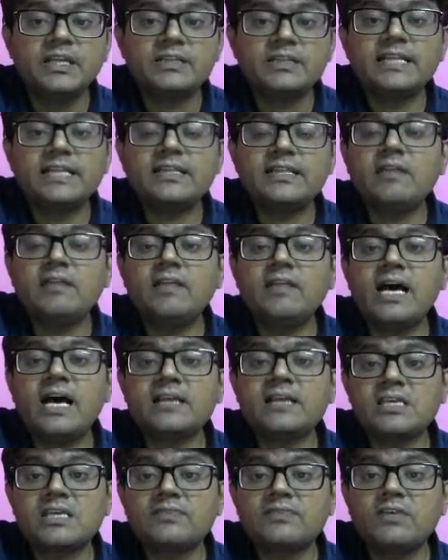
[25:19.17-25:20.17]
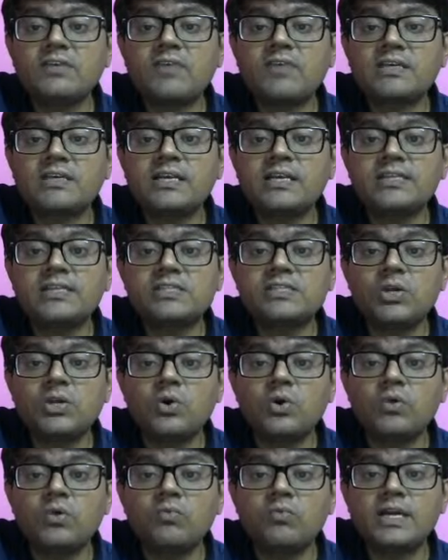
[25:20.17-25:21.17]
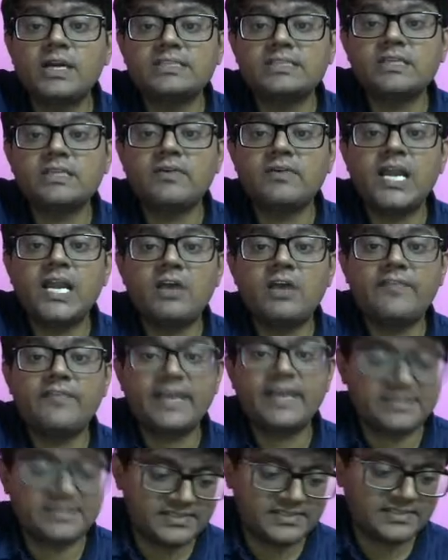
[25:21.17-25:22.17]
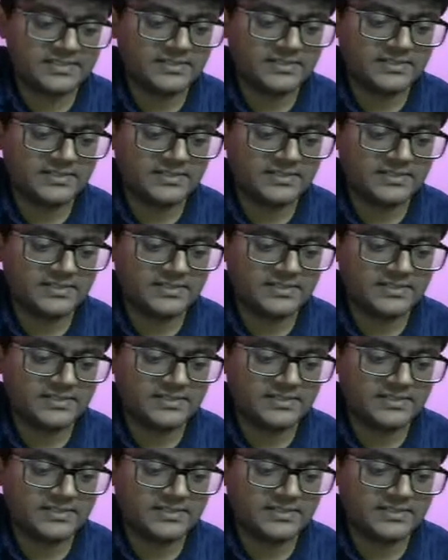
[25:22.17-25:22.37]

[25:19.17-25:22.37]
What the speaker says: Then they will ask if the work done is 0, what is the value of x?